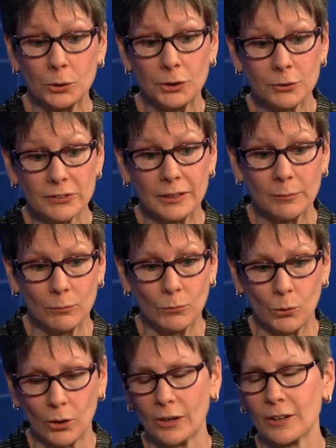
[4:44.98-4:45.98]
using
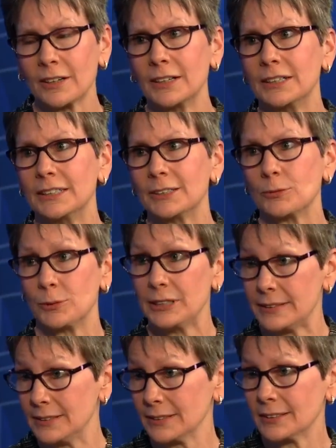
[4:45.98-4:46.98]
more
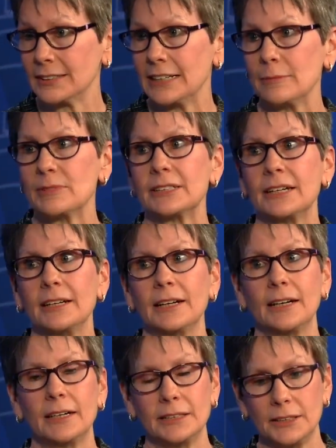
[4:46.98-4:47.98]
recent claims
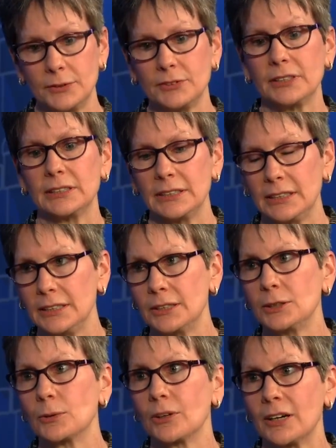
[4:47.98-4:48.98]
data and using the
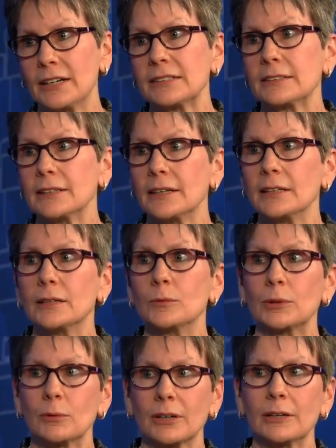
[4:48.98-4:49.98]
EQRS data,
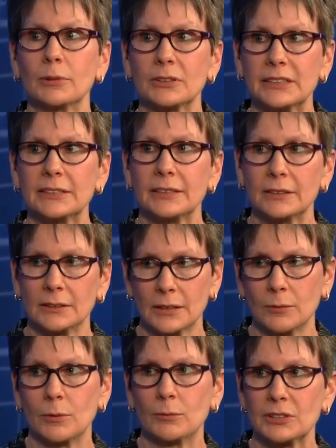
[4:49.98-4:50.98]
we were able to take a look at
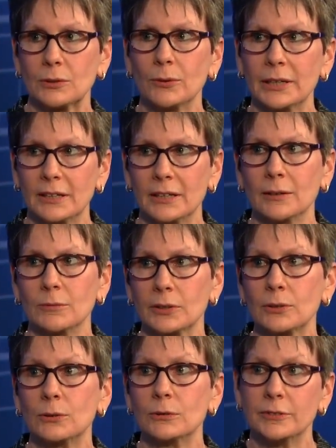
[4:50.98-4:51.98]
what was going on with
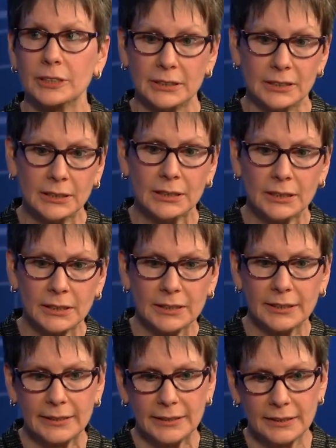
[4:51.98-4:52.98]
COVID,
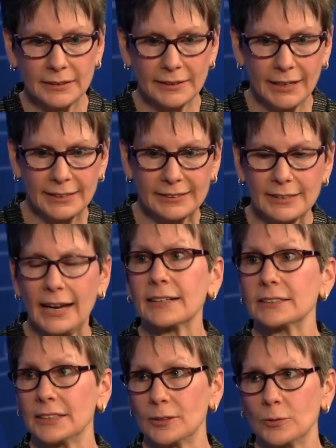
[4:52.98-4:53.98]
not
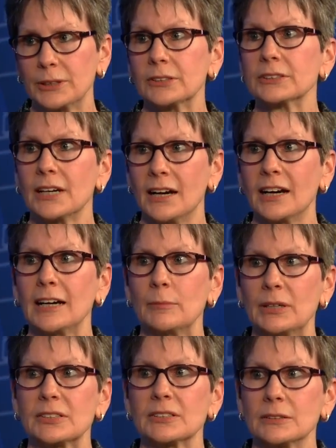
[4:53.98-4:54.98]
exactly in real time,
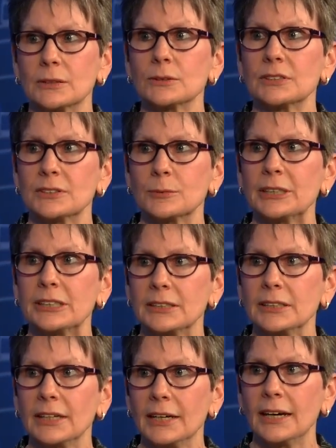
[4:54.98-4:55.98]
but as close as we could
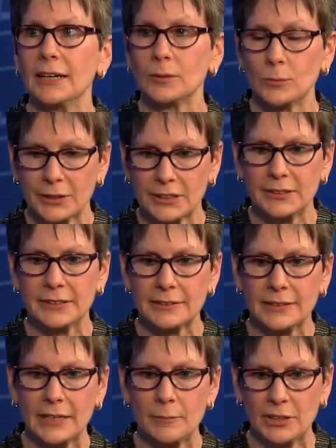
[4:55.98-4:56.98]
get. Within the
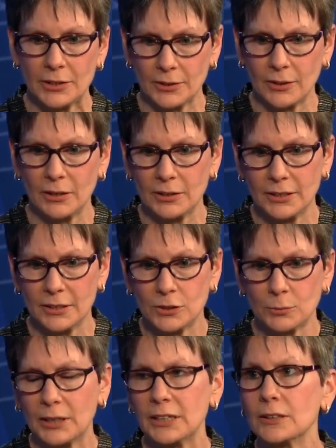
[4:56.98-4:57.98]
same year, in
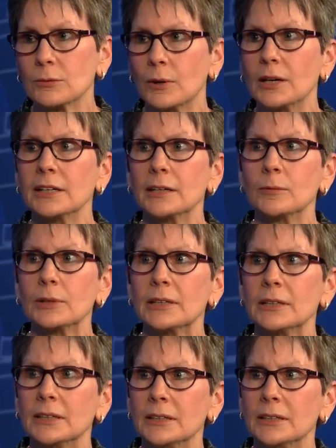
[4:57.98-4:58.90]
2020, we